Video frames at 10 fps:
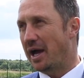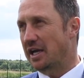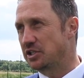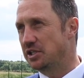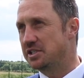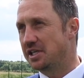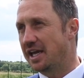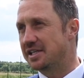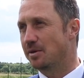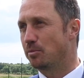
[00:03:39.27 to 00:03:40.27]
passion to
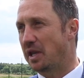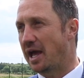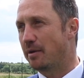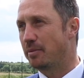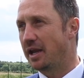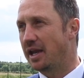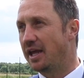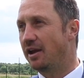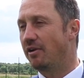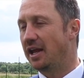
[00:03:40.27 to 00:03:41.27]
get something happening
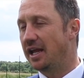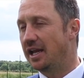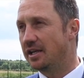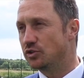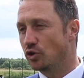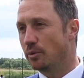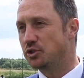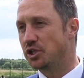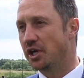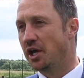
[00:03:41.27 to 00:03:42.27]
here in
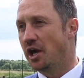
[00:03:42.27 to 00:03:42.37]
Shropshire